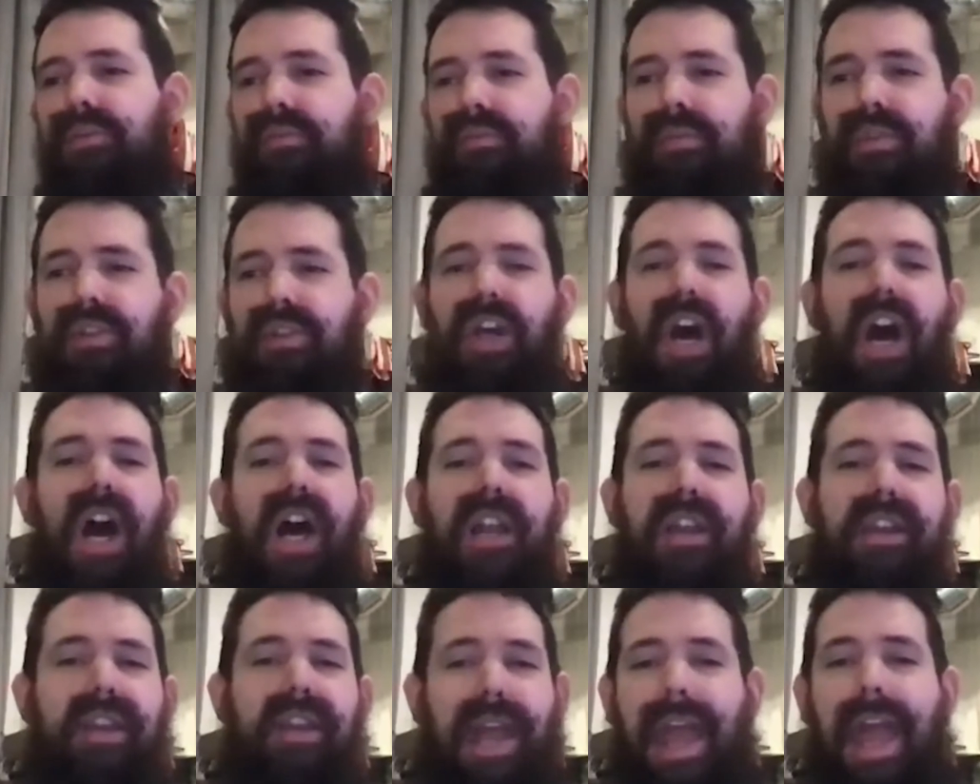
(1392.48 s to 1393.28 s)

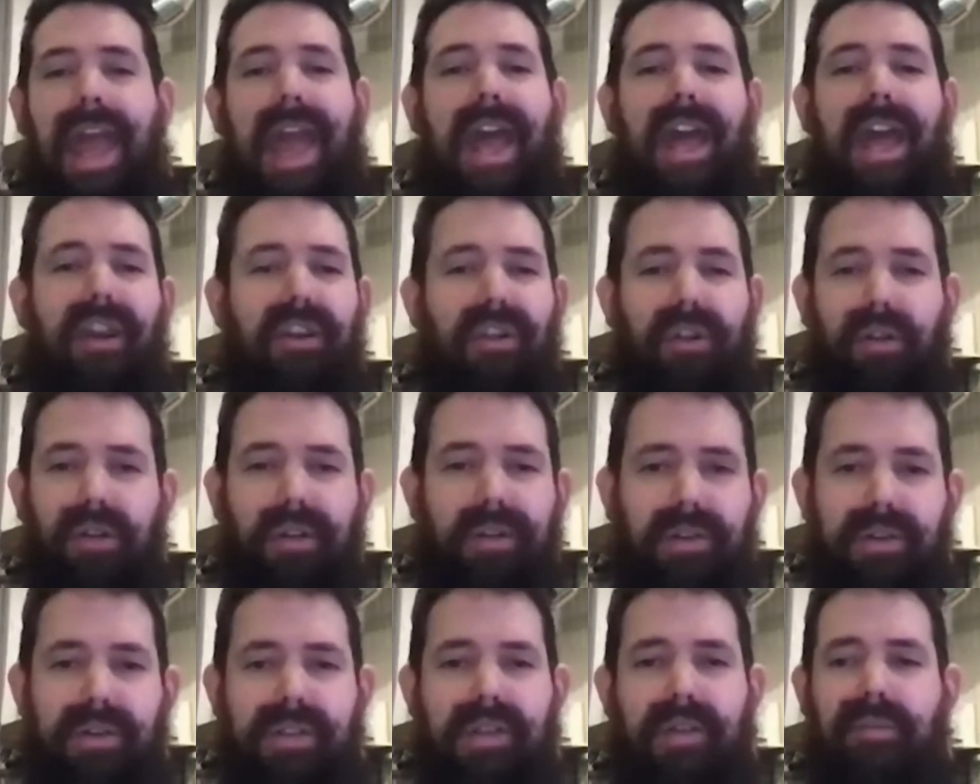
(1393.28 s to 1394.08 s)
gun, handle,
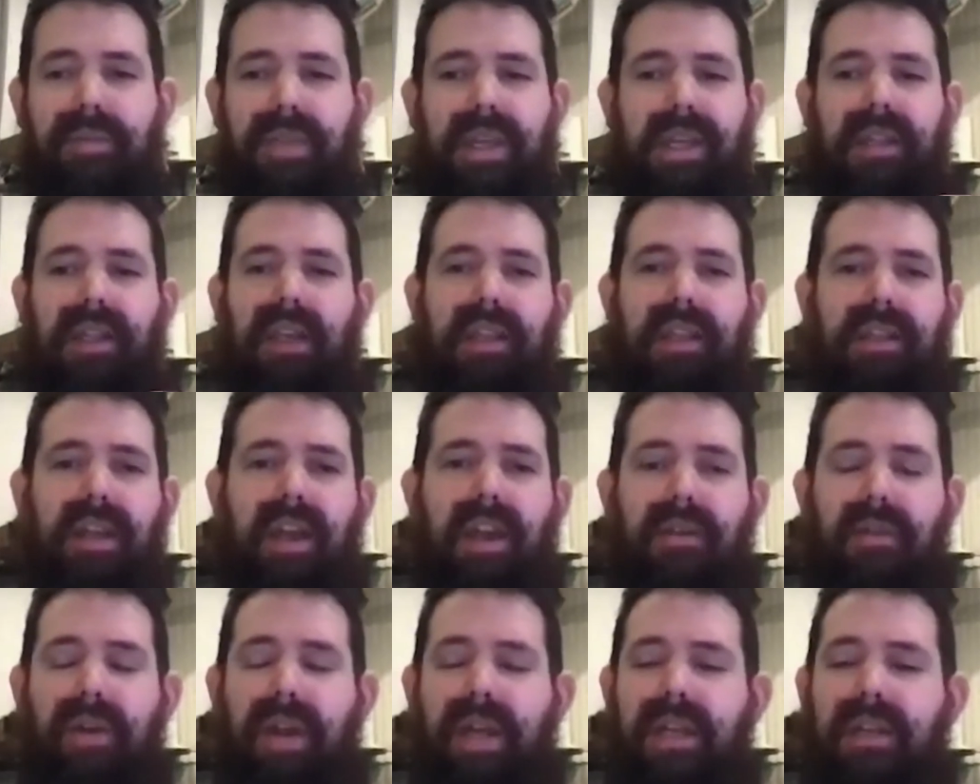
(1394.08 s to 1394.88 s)
or something like that,
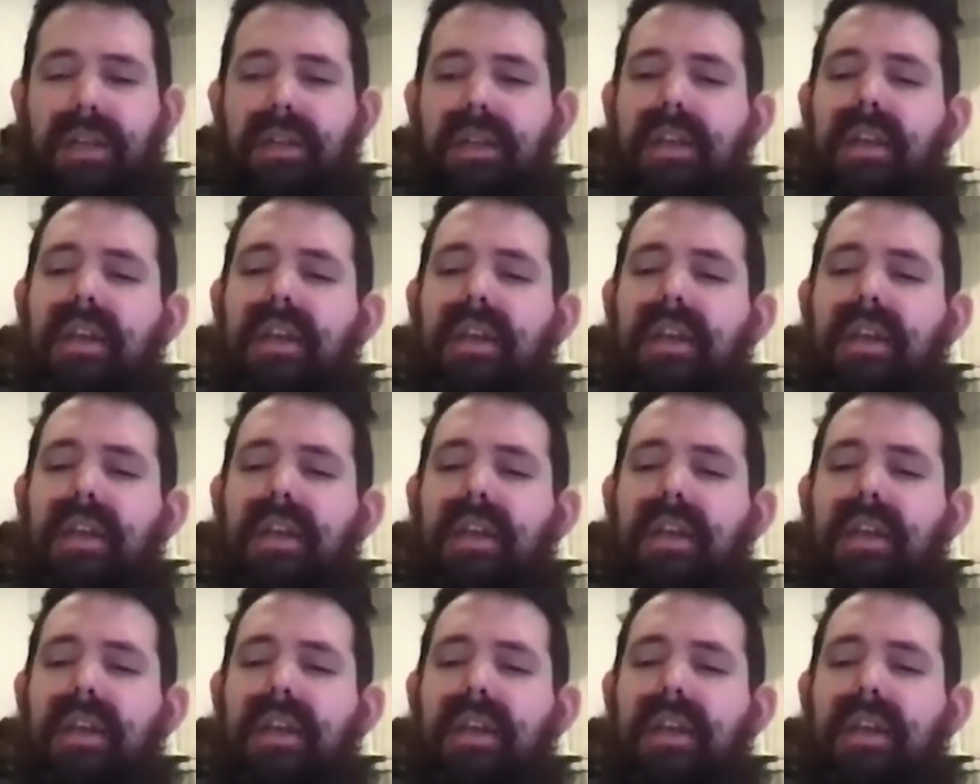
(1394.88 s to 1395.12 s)
right?